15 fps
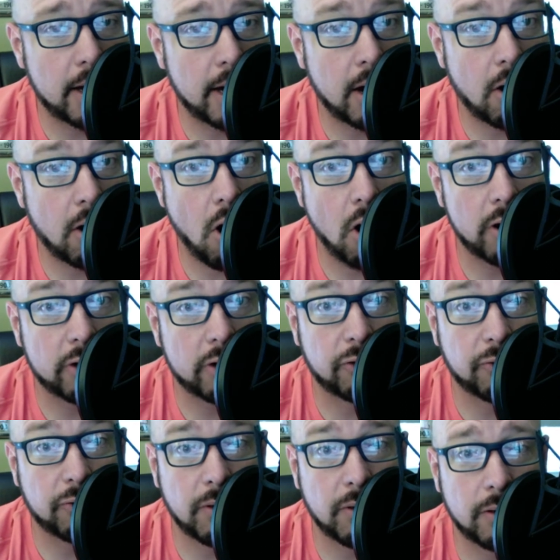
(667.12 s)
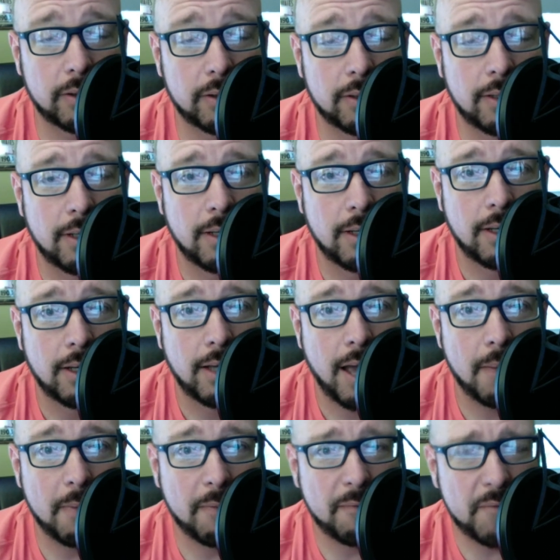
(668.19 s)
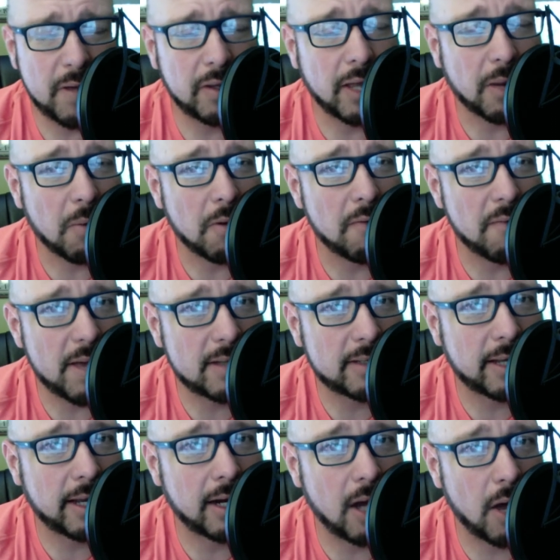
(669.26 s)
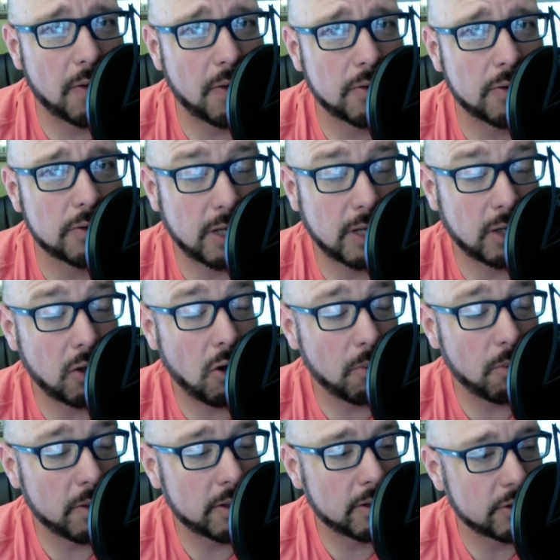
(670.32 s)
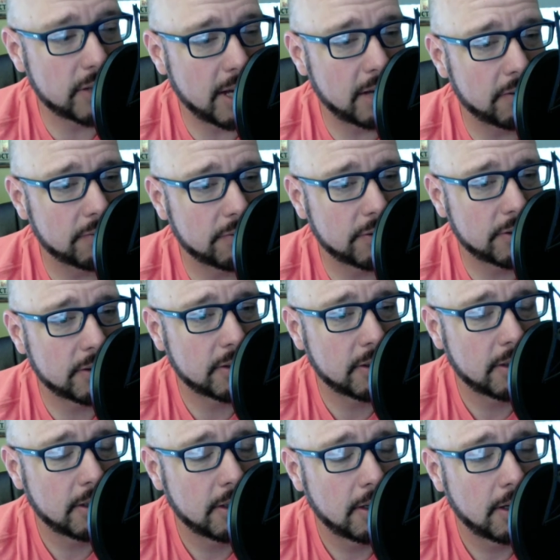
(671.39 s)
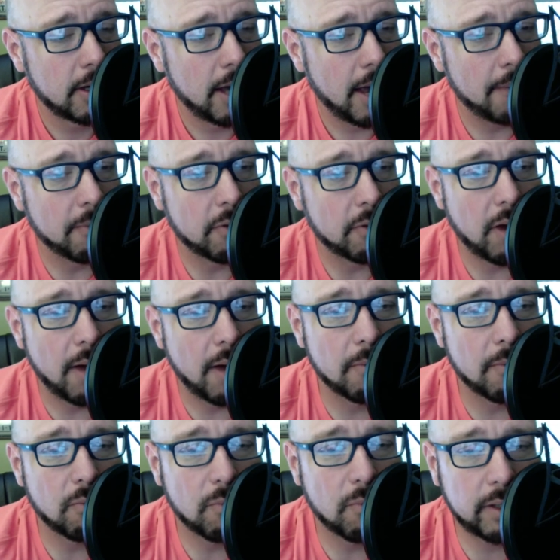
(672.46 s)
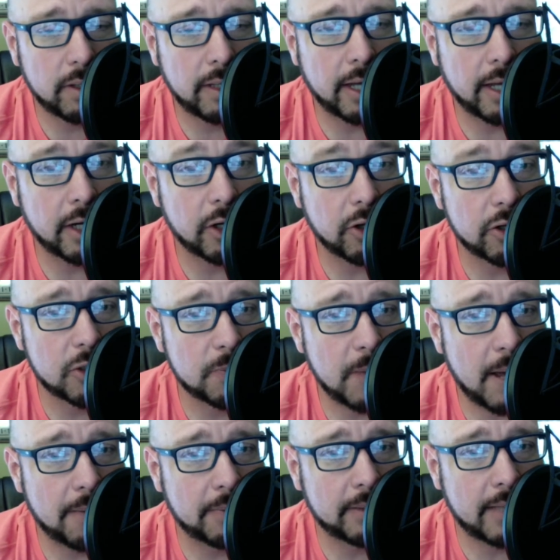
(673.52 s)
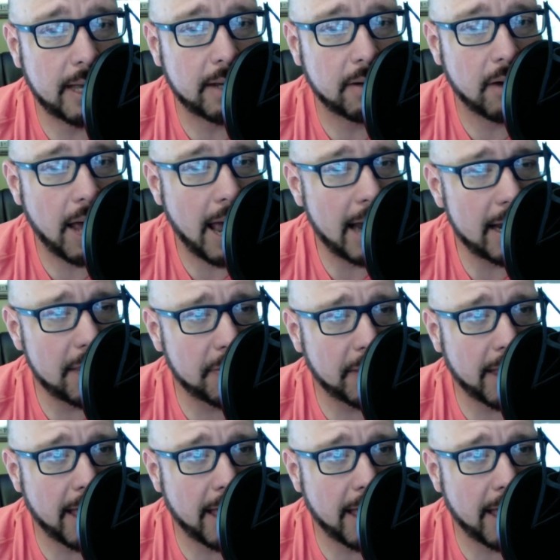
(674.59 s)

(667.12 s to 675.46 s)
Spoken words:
and our heart is full and we feel like we're investing in others along with ourselves, and we're really in a good spot with that, anything